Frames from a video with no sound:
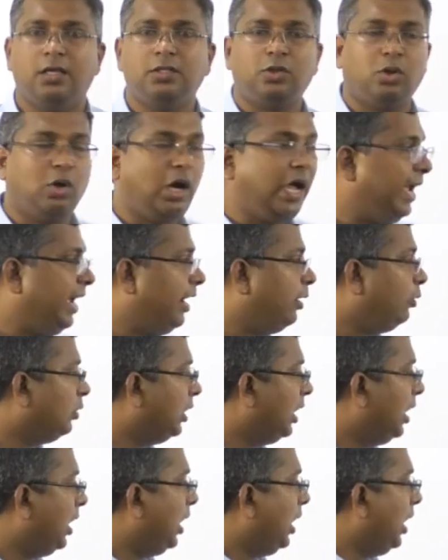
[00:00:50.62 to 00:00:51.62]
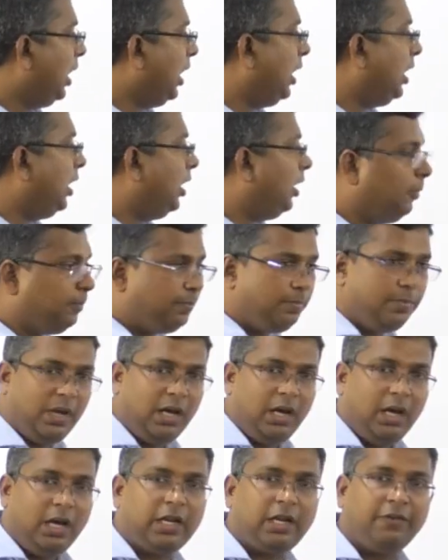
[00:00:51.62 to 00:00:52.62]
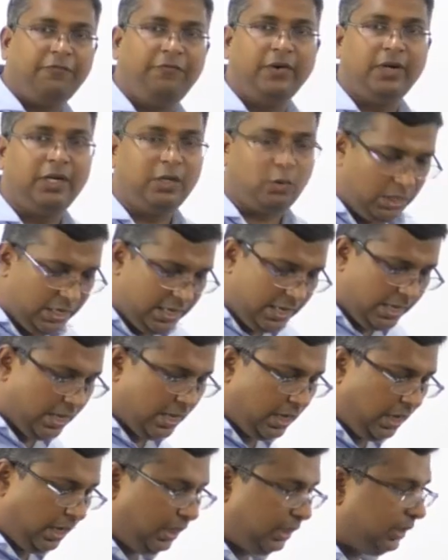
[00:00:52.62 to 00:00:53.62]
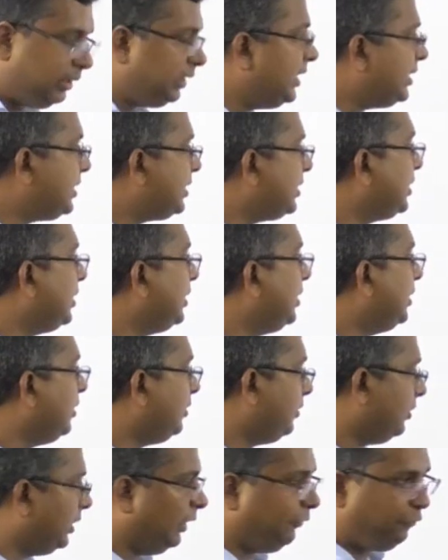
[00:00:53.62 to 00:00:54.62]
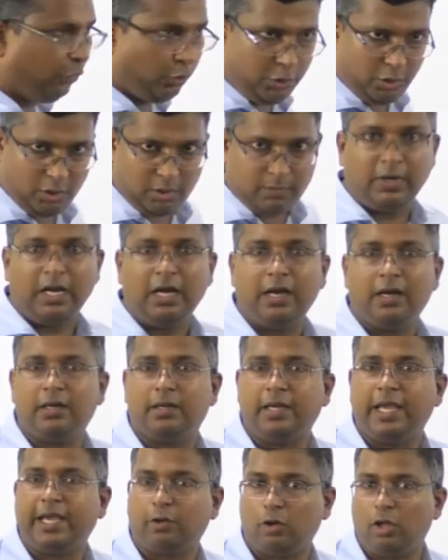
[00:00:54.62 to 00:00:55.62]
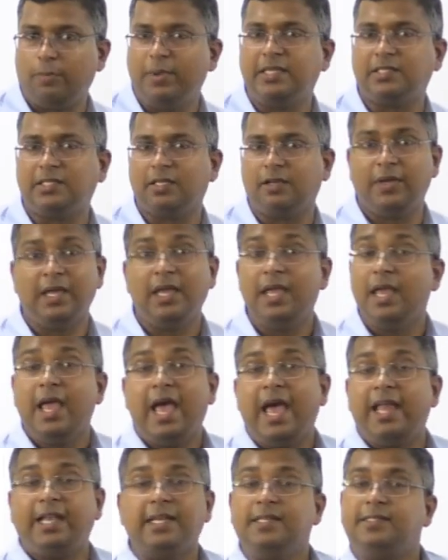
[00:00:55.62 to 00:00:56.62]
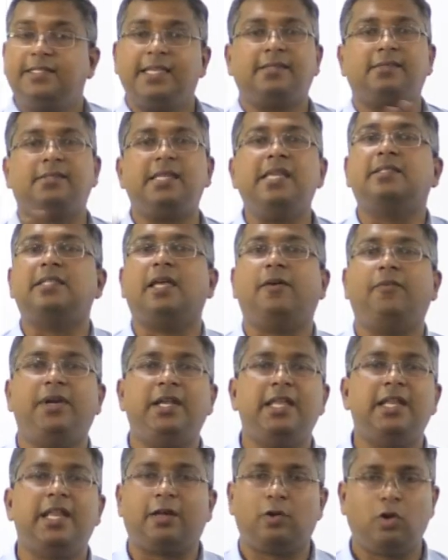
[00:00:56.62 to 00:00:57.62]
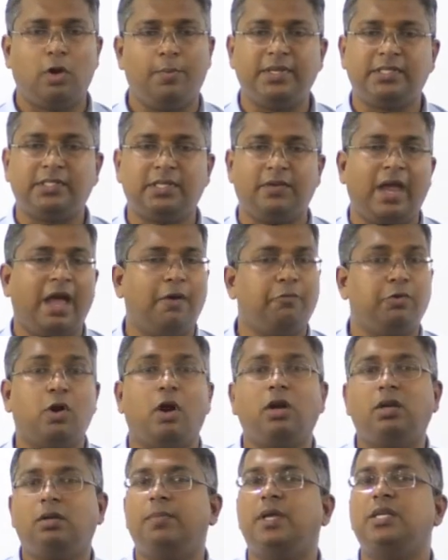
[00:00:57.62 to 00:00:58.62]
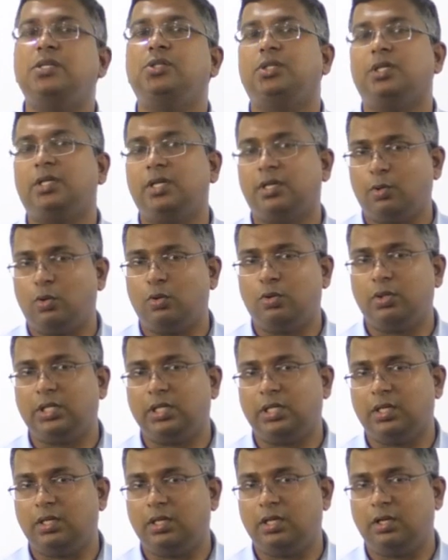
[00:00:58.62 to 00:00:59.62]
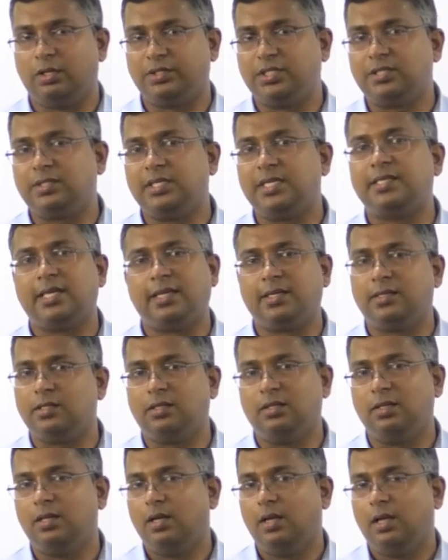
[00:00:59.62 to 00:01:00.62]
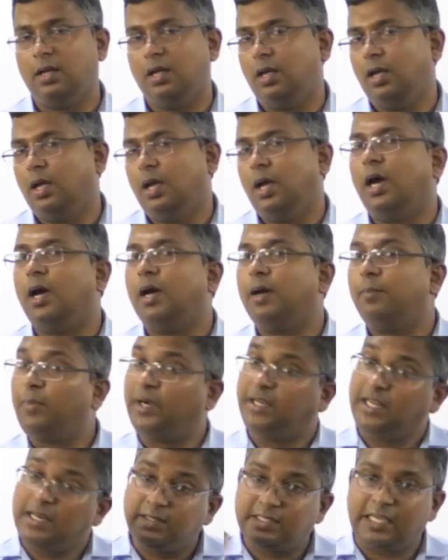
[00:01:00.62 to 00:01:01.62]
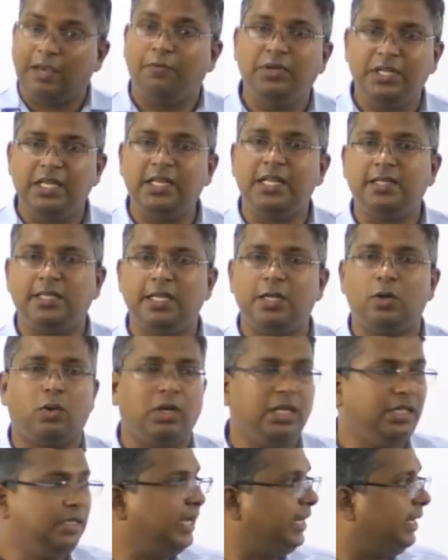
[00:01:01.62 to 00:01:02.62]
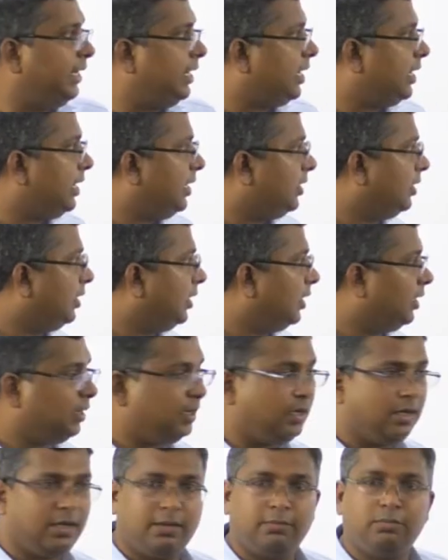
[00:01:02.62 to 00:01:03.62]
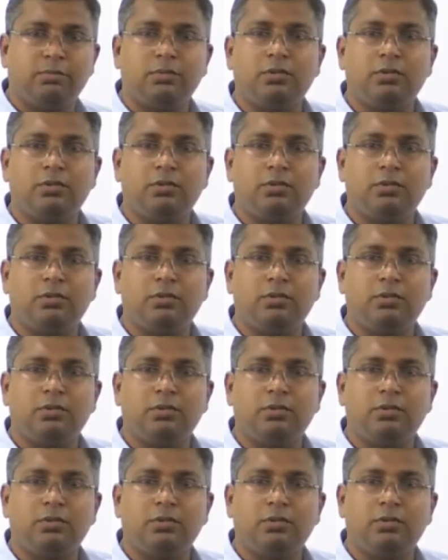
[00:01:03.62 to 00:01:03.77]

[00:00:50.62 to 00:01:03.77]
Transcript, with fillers: So I have uh, referred only uh, this uh, for your uh, economic survey, and in sixteen seventeen economic survey I have not mentioned about uh, logistics sector, uh, but in seventeen eighteen only the entire uh,